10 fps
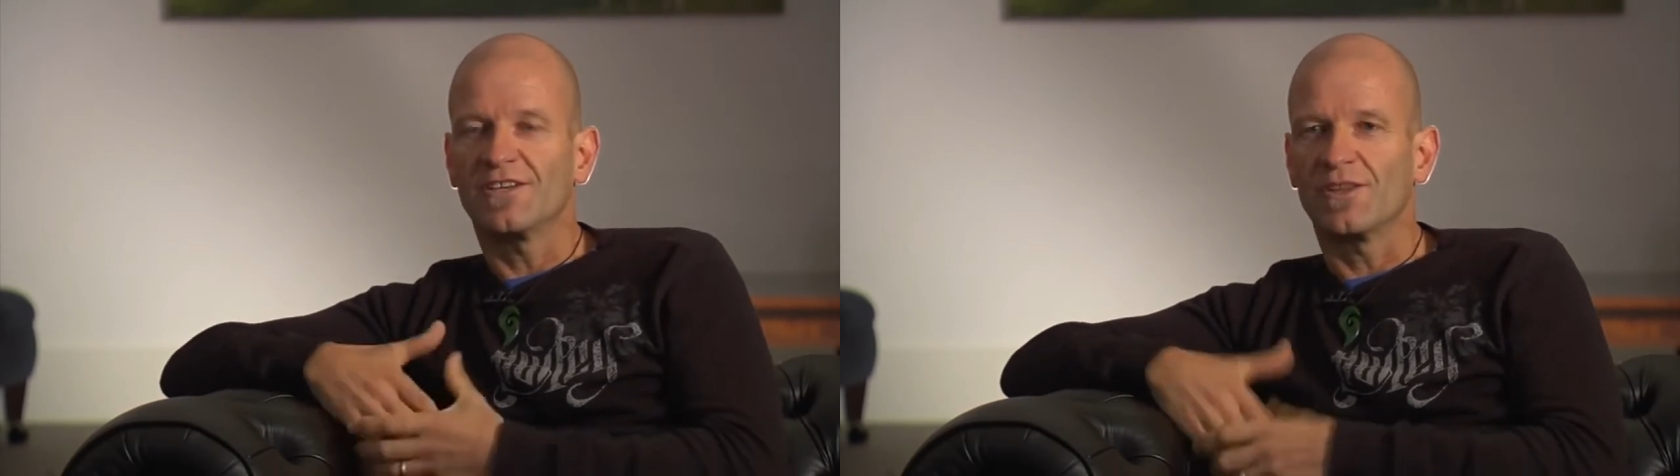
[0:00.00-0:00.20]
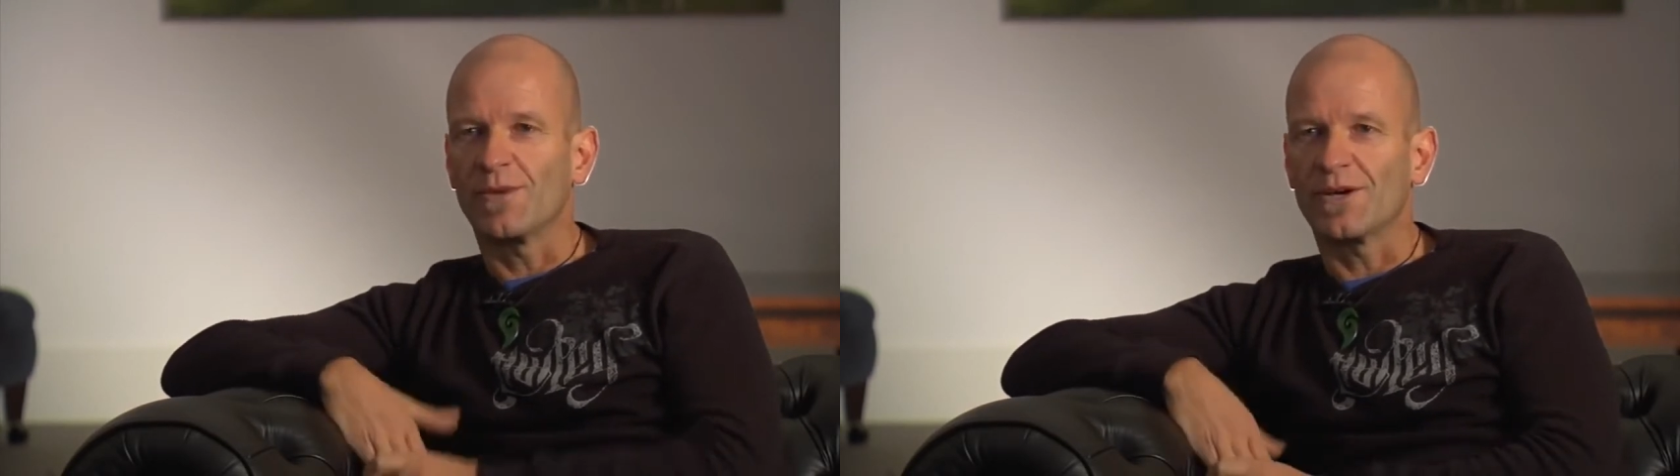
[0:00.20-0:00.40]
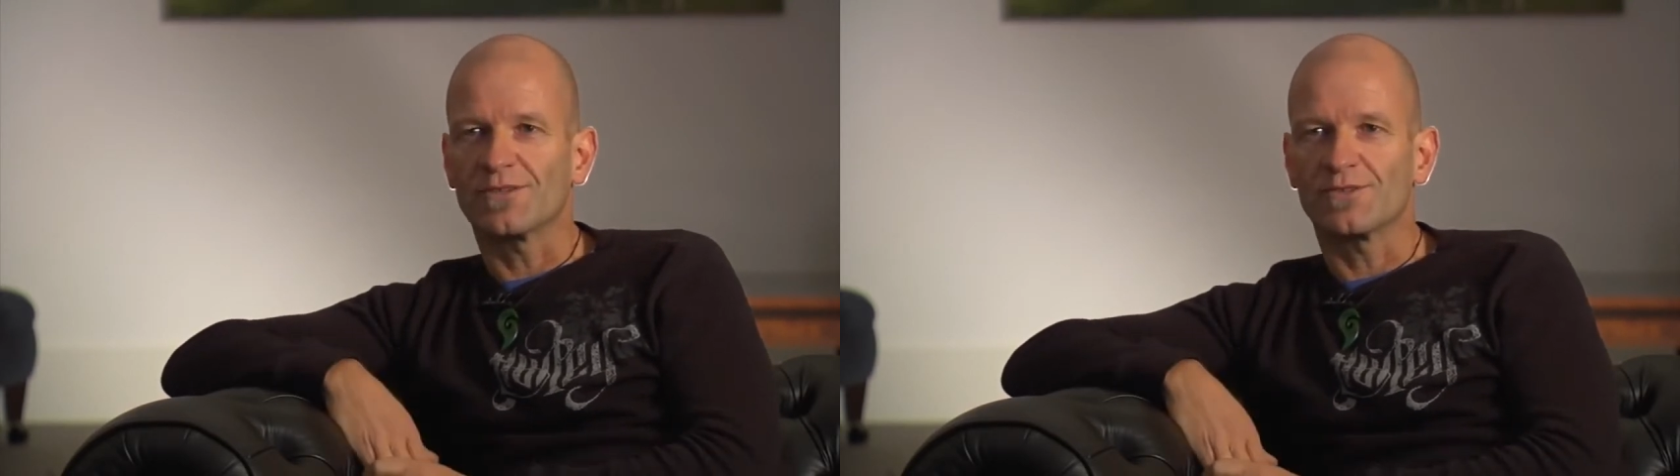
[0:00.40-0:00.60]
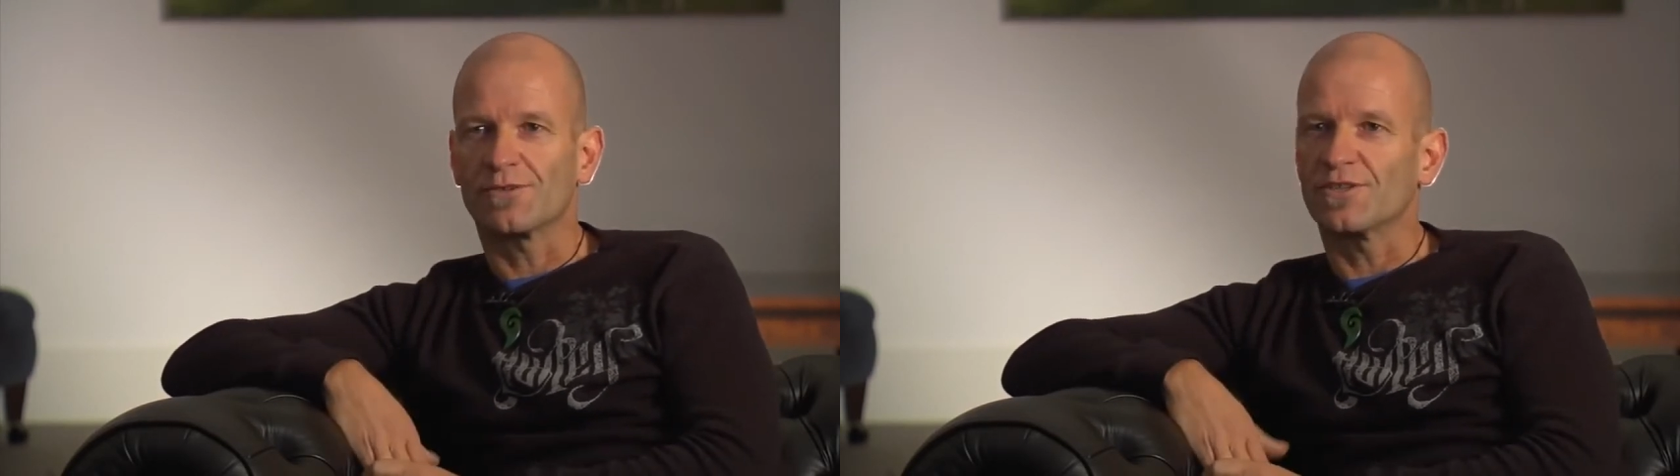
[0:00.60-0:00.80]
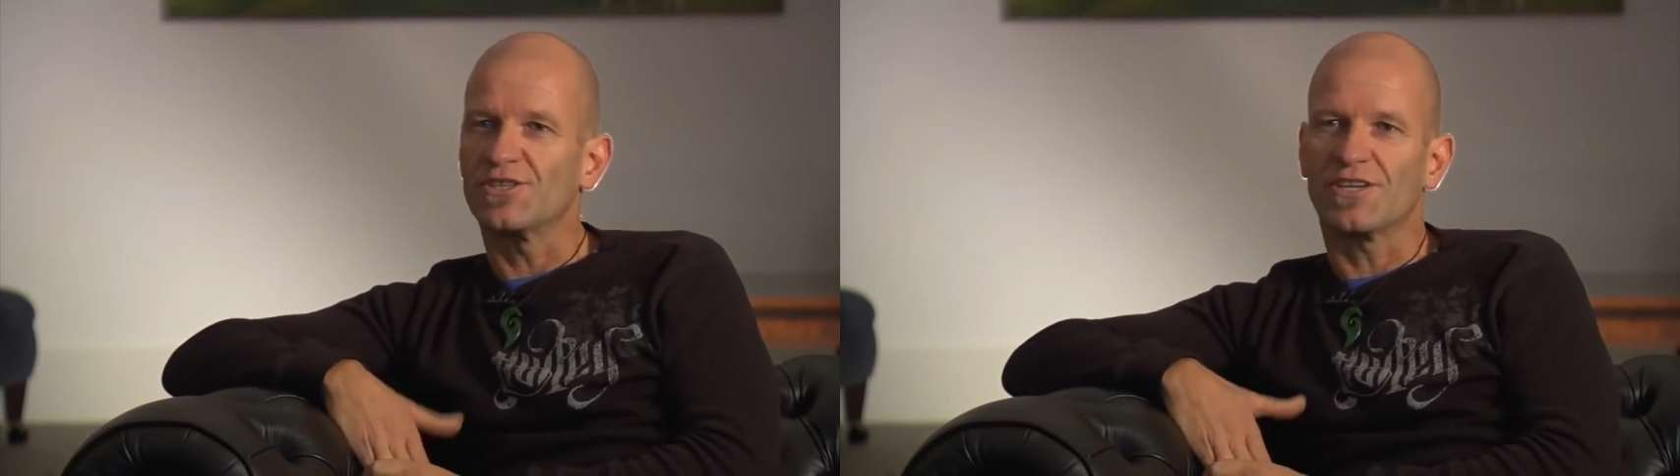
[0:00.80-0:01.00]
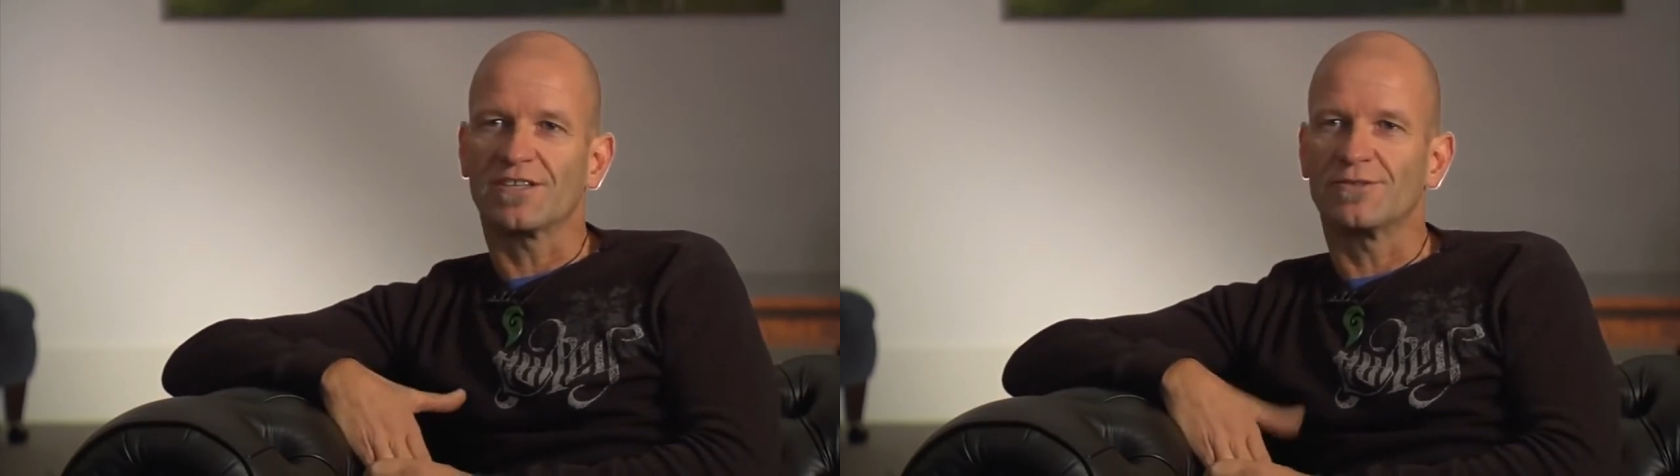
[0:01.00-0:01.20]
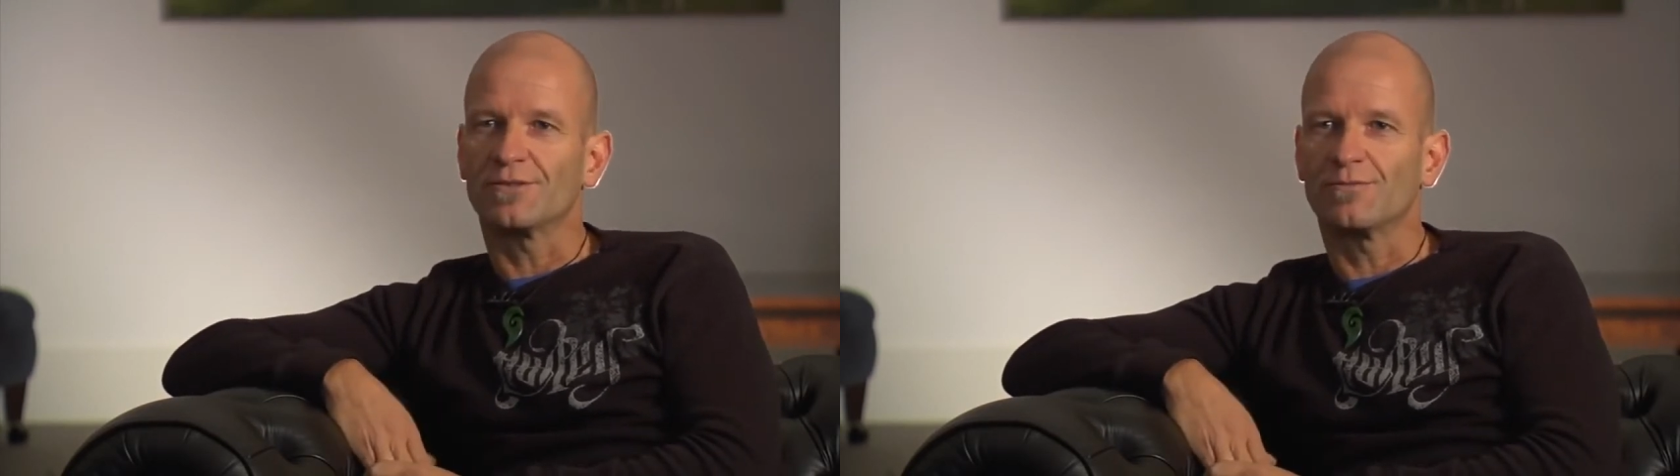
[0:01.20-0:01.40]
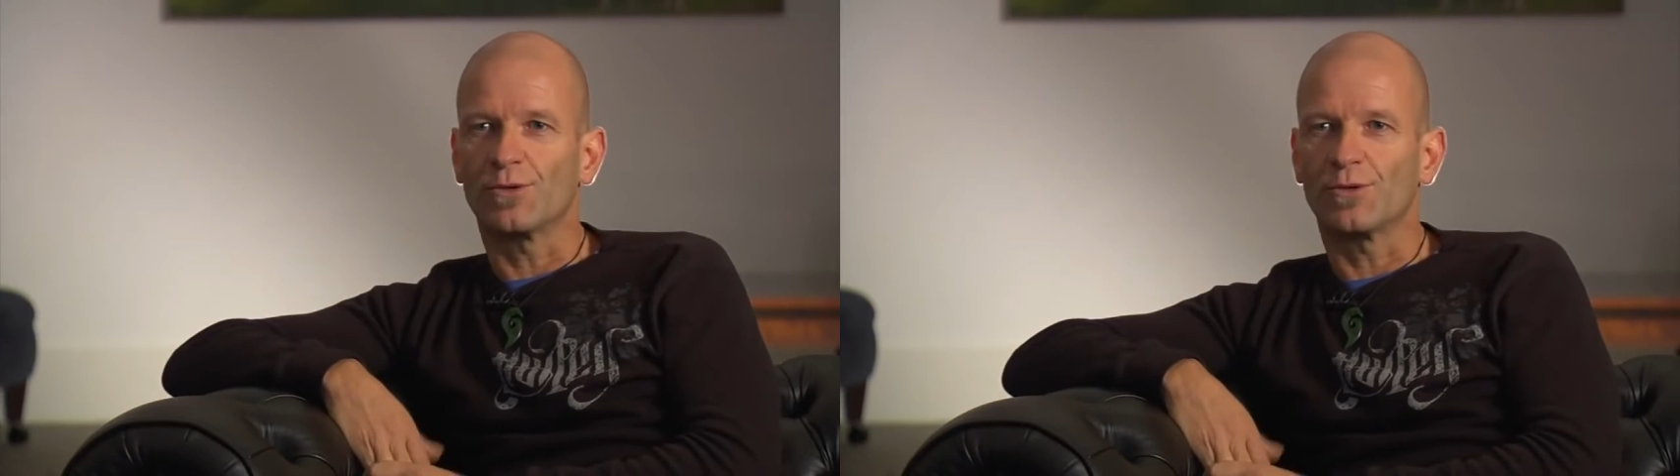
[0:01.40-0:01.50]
in the mountains or in the jungle in